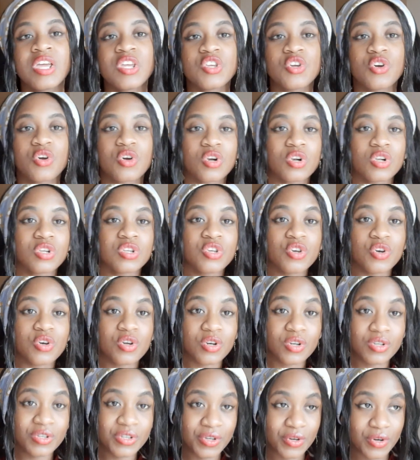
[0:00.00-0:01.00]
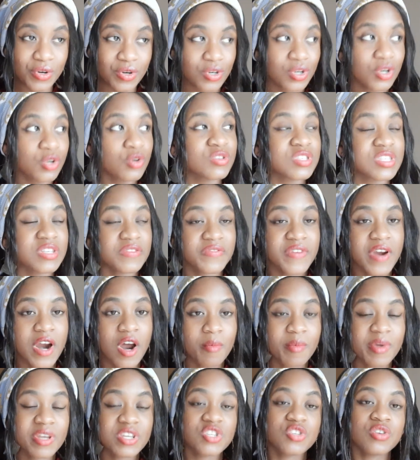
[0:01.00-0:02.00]
your close
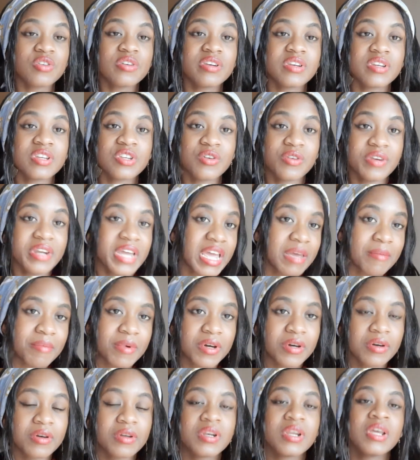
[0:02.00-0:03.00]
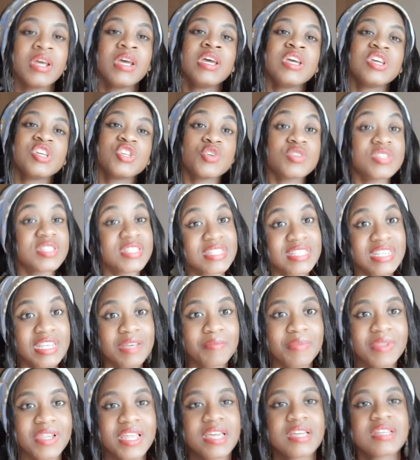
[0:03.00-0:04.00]
environment, your neighborhood, your
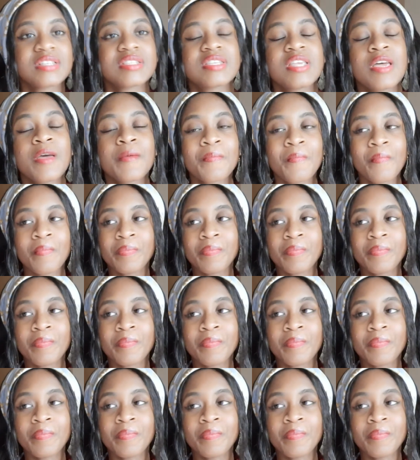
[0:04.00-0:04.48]
siblings.